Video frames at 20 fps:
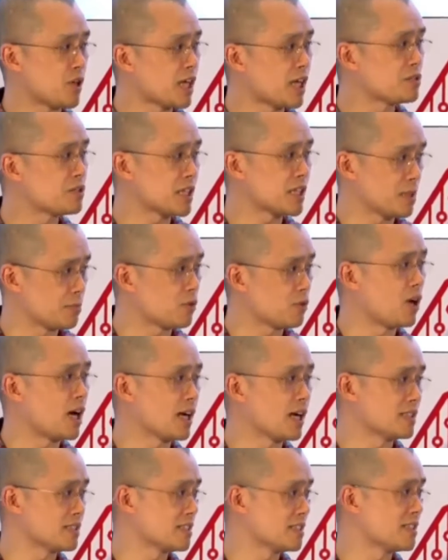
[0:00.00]
trying to keep
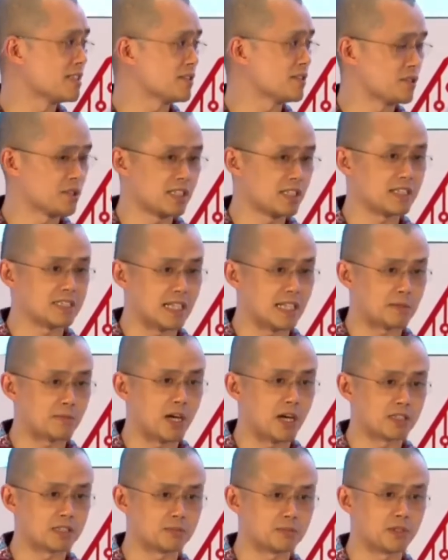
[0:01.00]
quiet to the extent
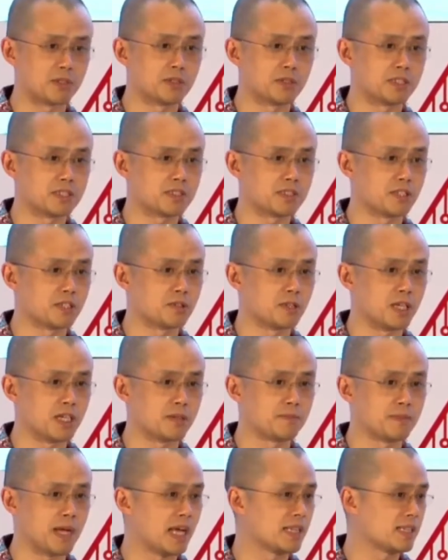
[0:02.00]
possible. So
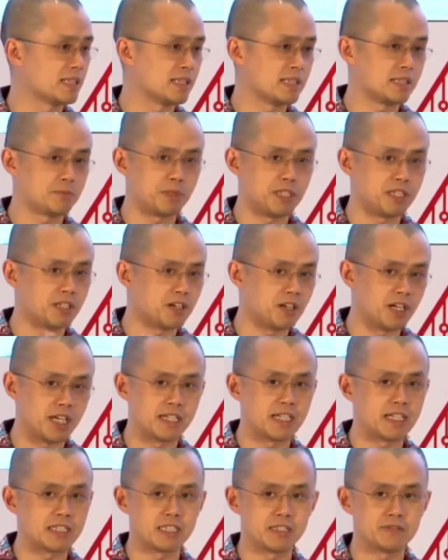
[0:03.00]
I didn't appear on
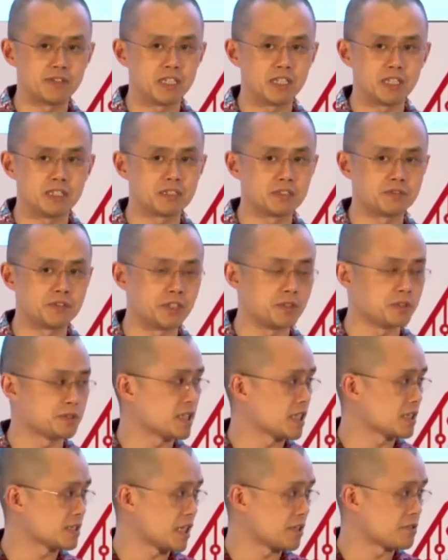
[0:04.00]
any TV
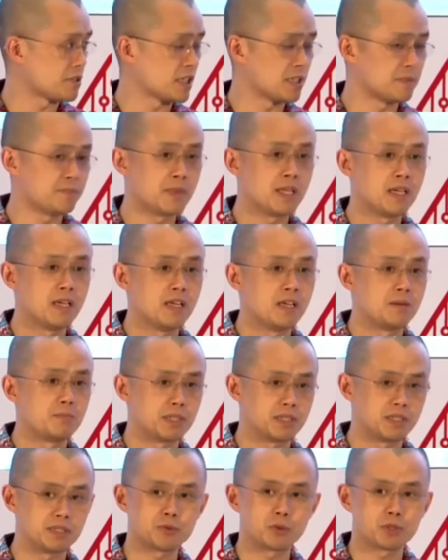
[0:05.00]
interviews, etc.
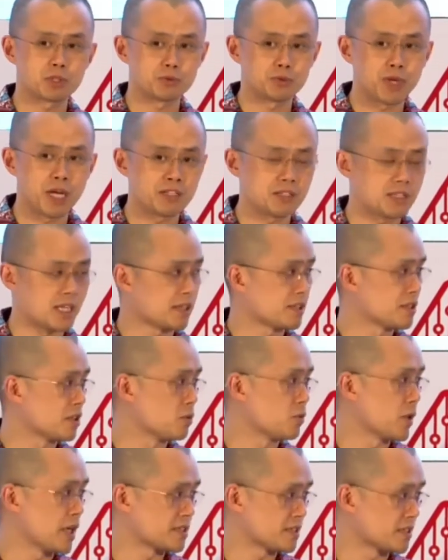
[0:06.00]
But this was arranged
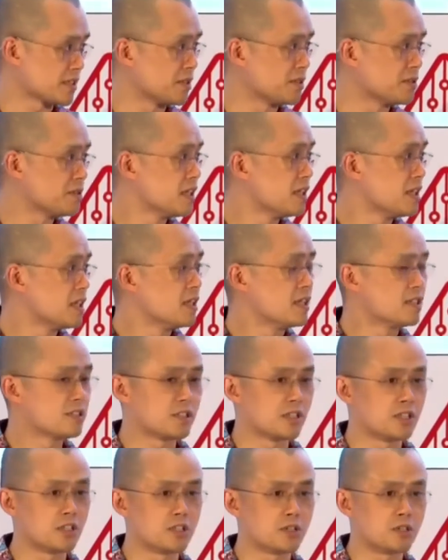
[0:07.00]
weeks ago. Yes.
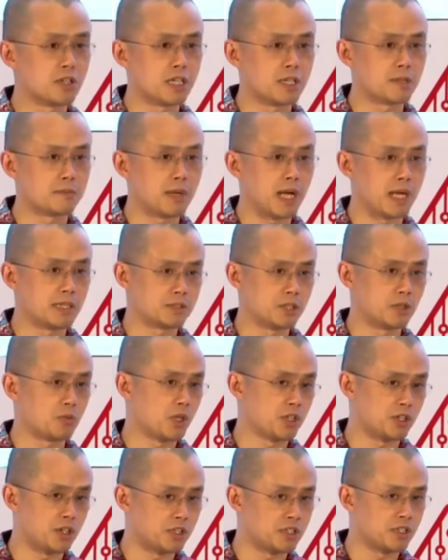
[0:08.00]
So I still
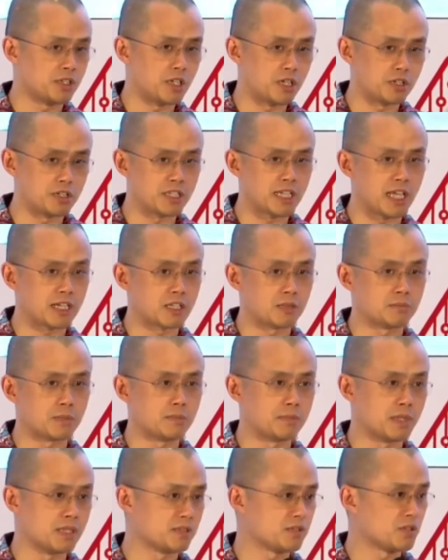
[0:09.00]
want to honor that
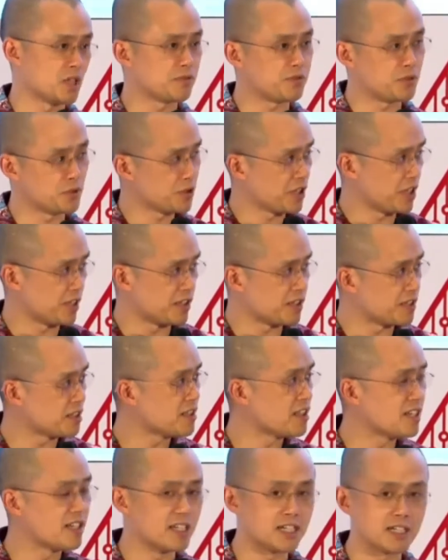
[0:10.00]
commitment. So I flew
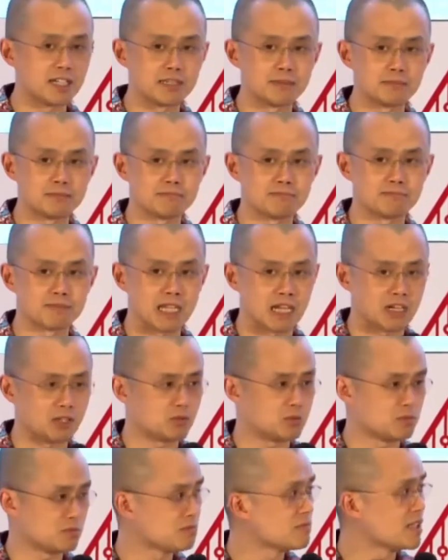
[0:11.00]
here.
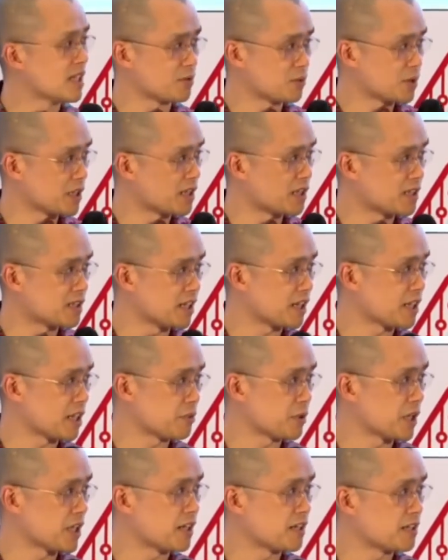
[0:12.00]
Now
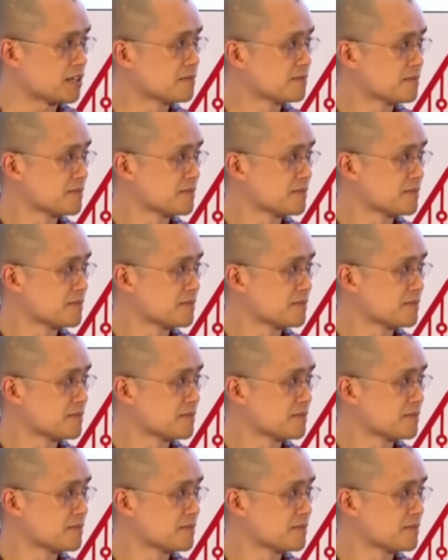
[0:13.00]
here we are.